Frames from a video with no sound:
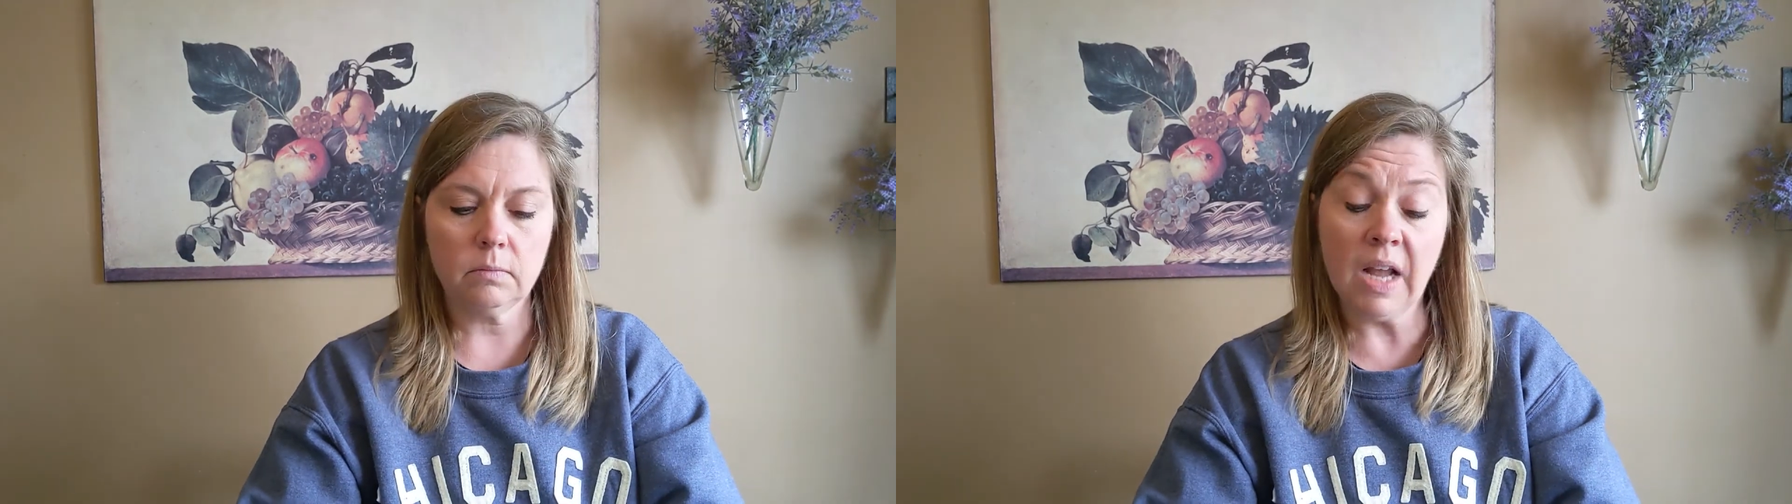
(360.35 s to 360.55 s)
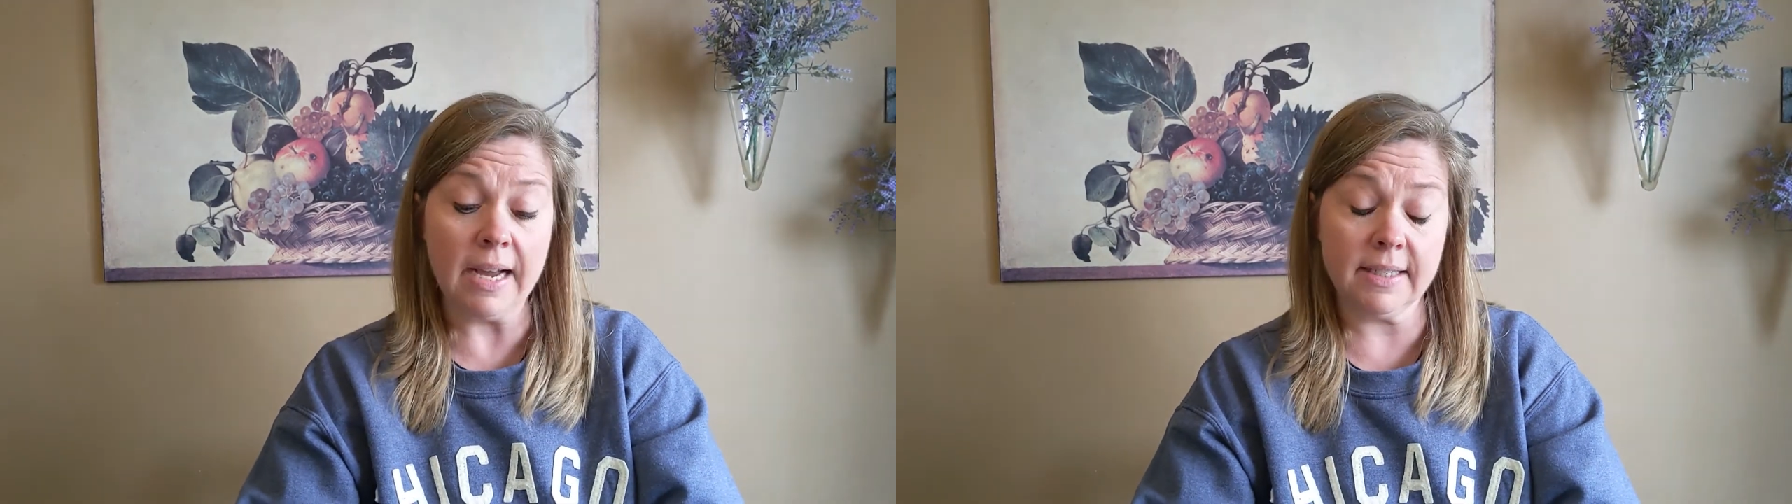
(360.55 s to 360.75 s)

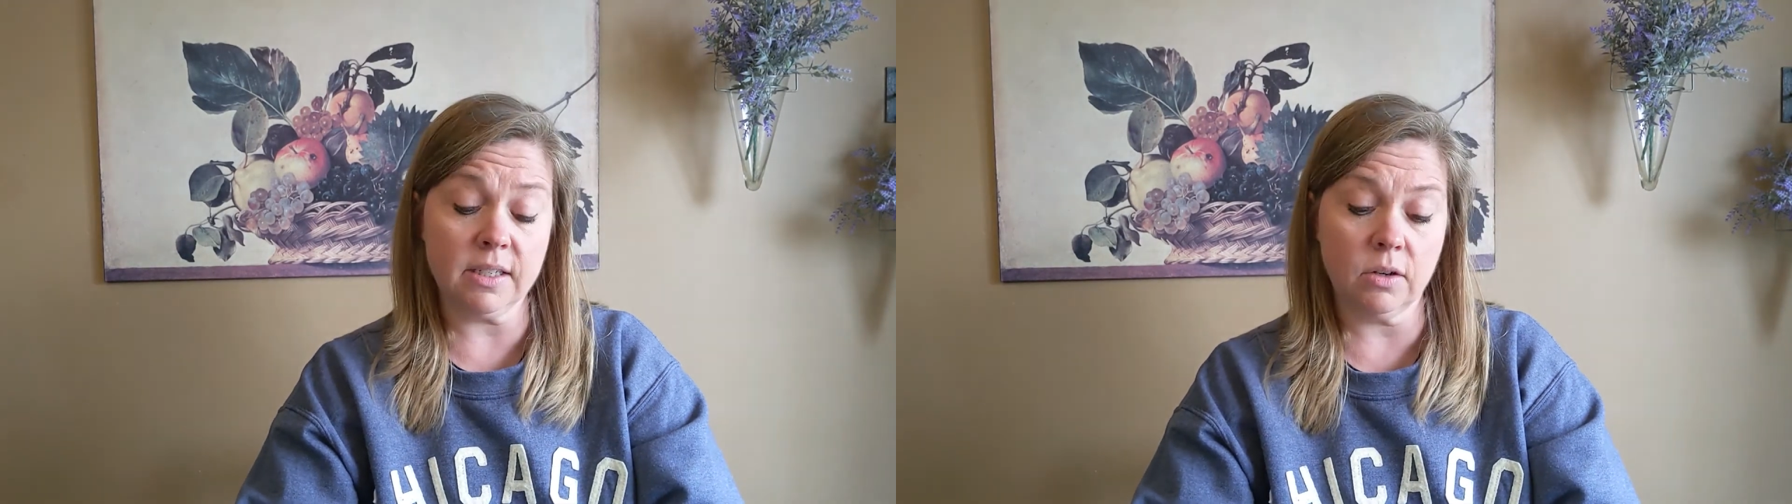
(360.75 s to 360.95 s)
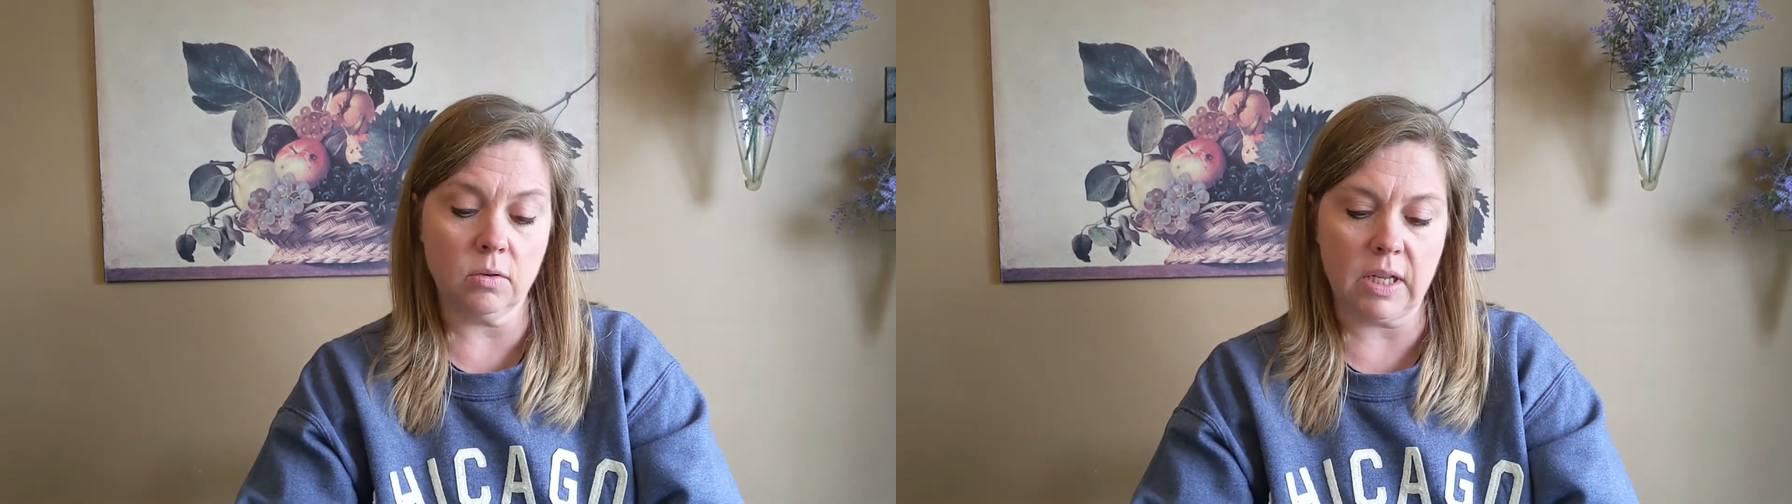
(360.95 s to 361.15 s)
I
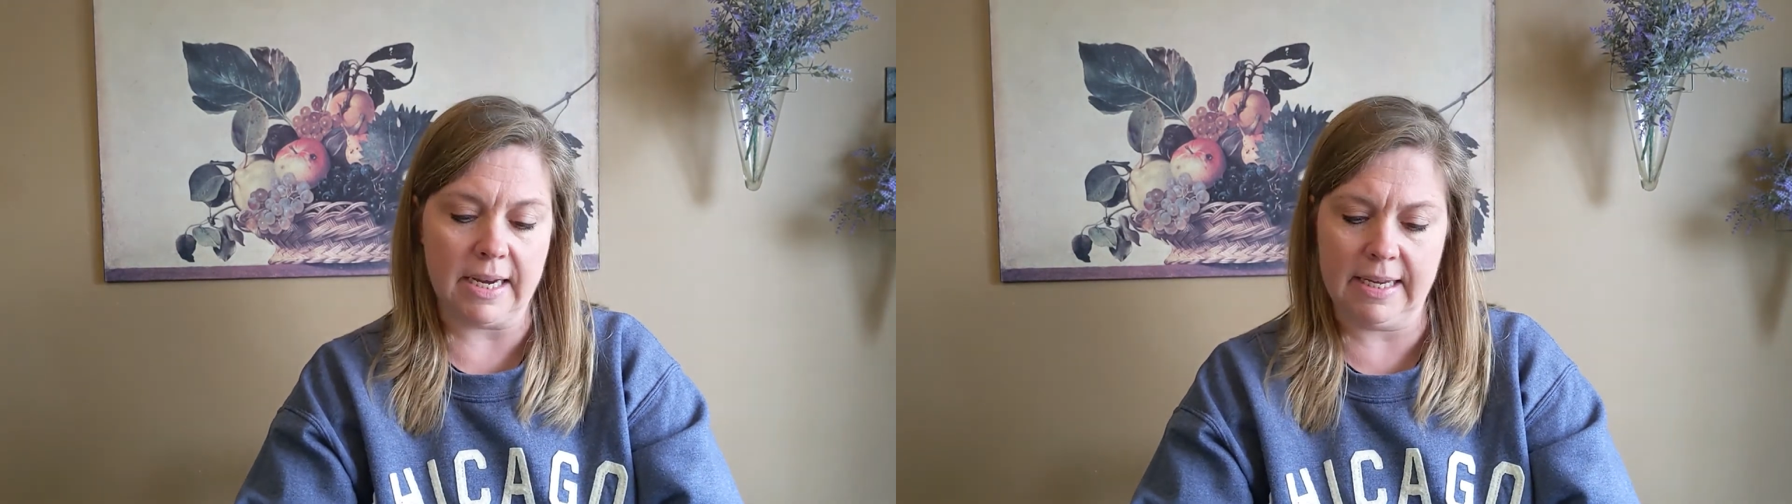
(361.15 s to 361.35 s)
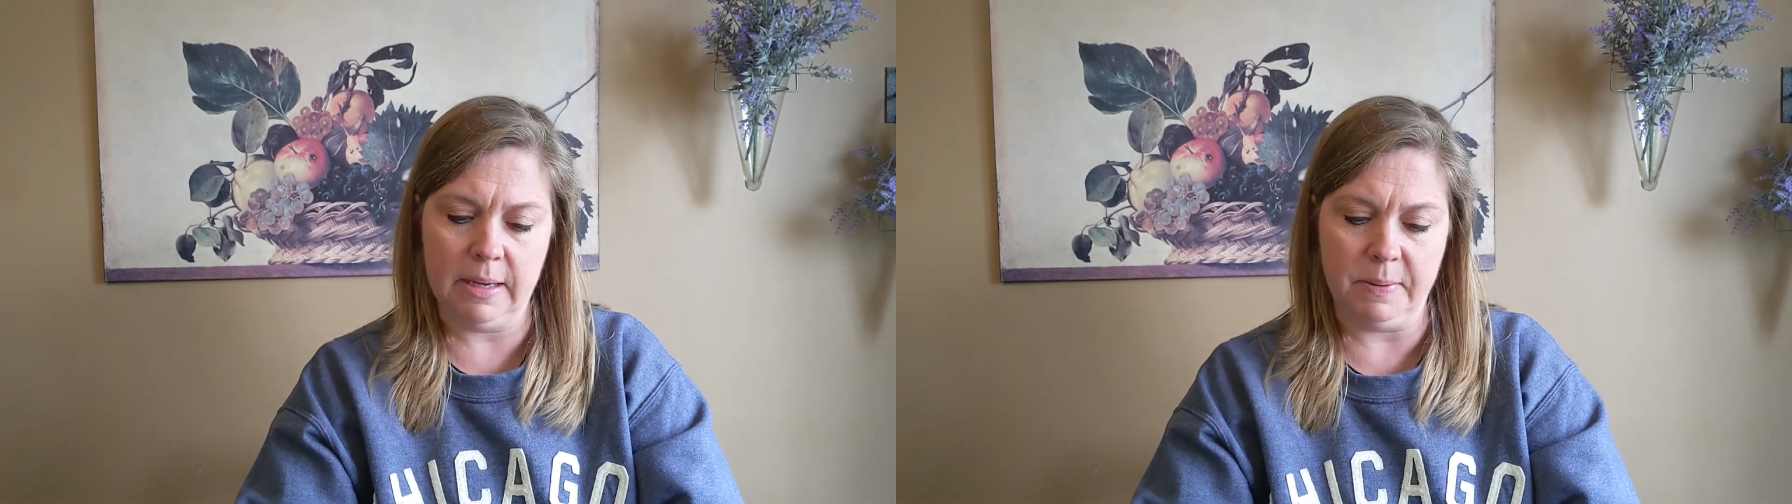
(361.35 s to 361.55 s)
still don't
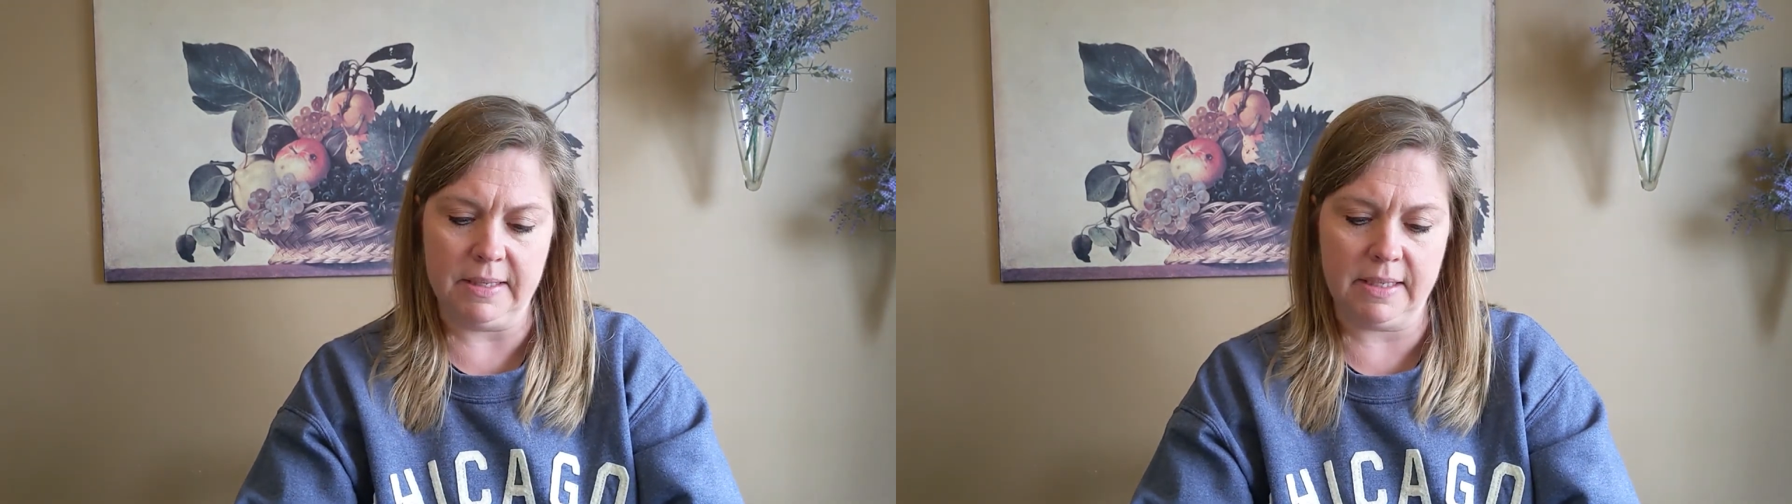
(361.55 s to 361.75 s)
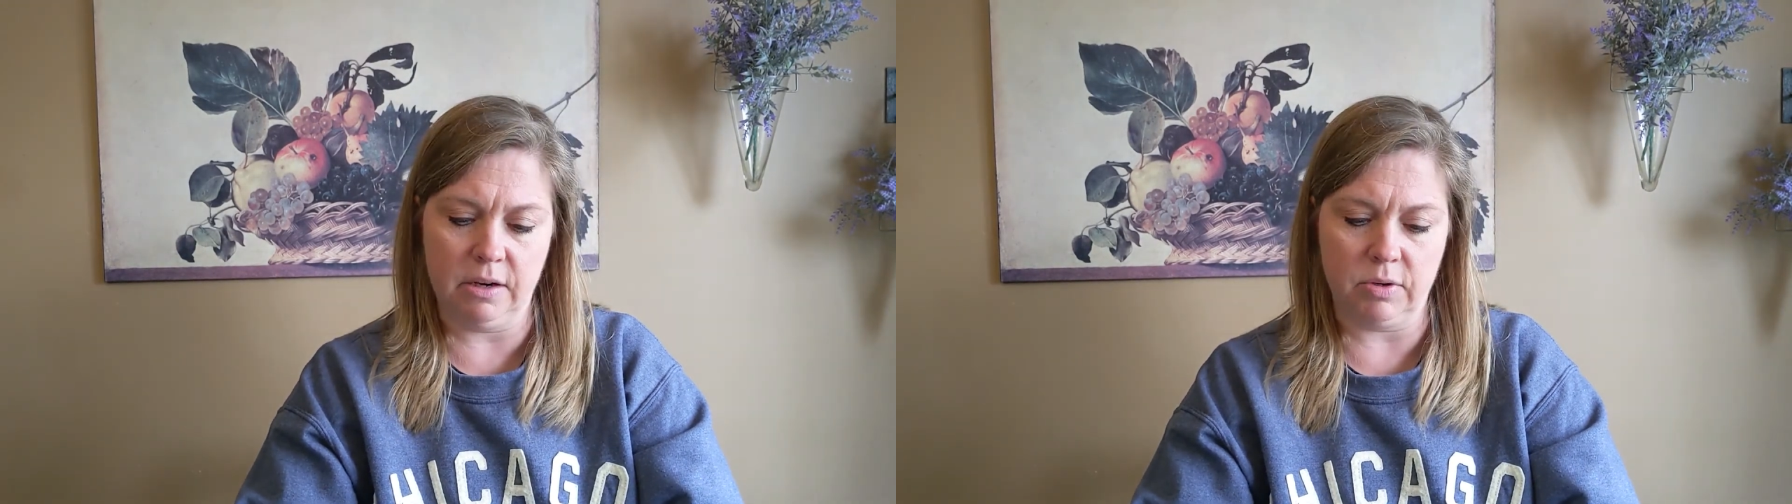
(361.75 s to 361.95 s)
like keeping
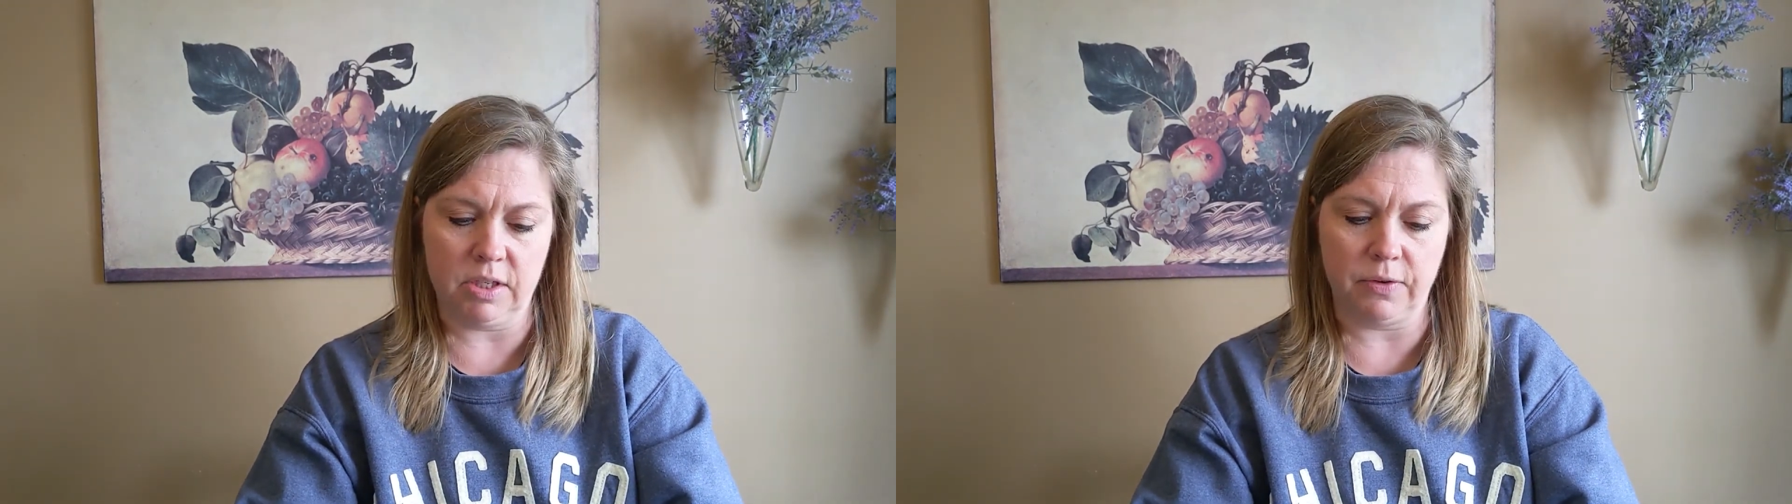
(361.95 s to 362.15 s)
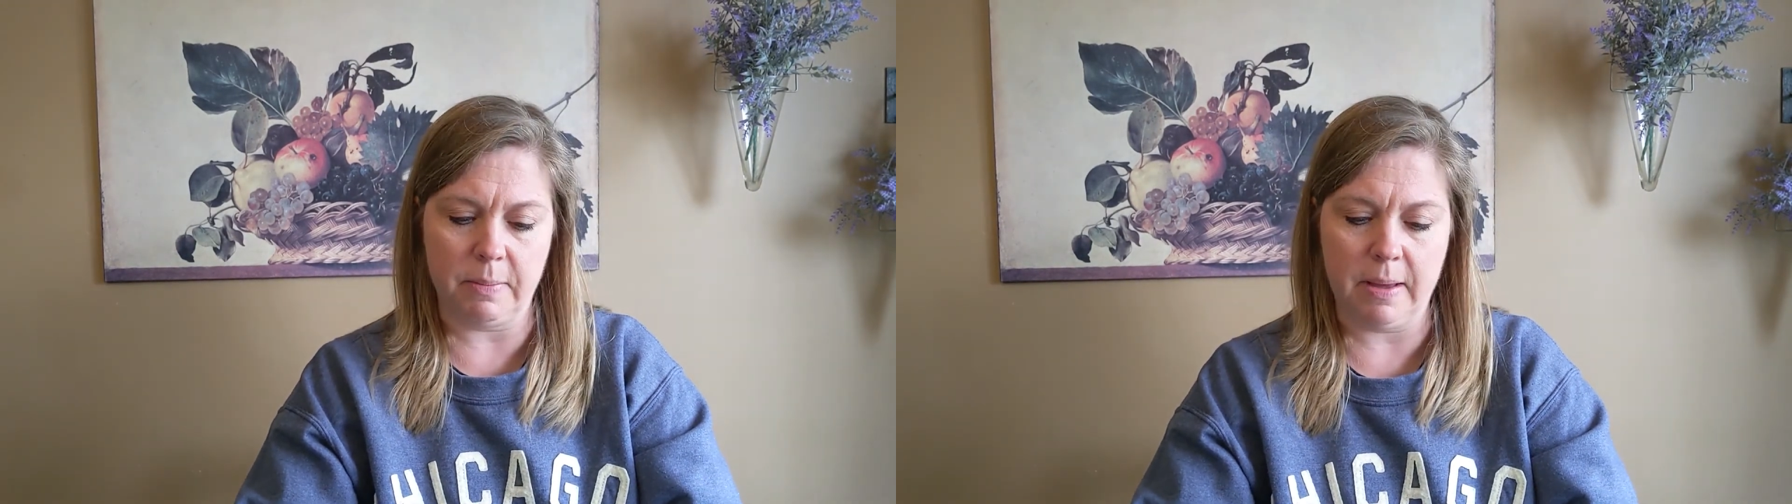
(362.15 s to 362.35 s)

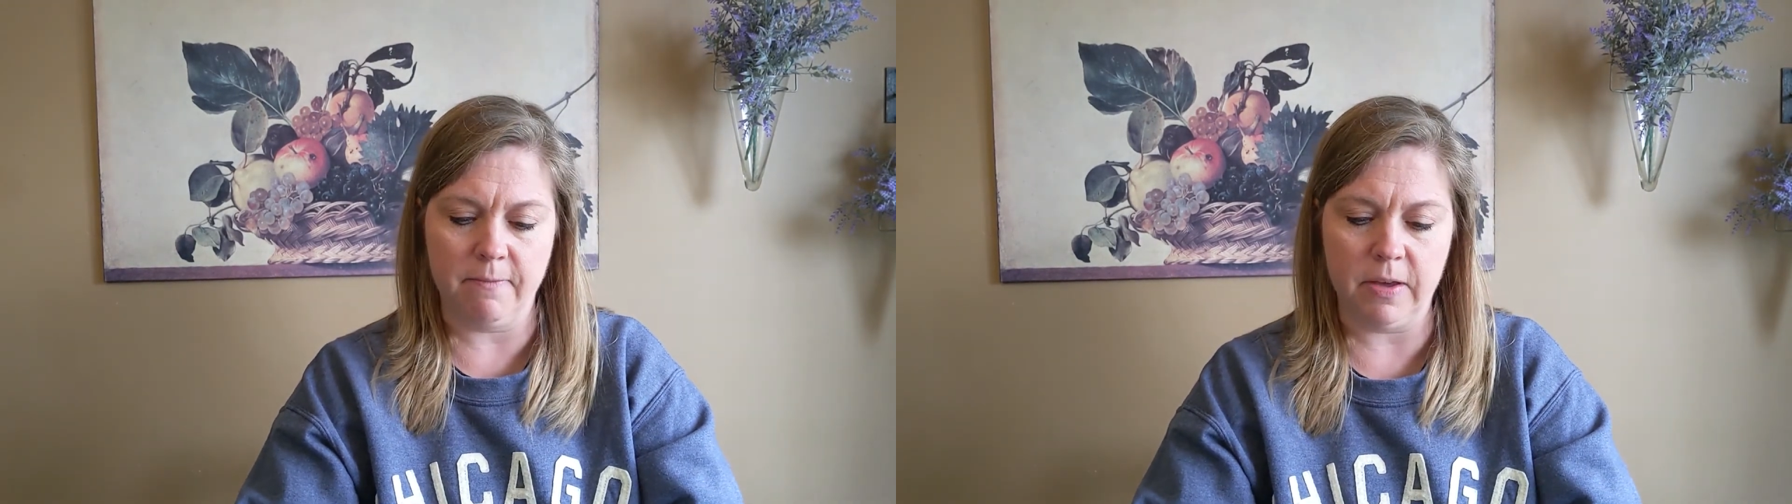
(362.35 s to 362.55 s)
secrets from him,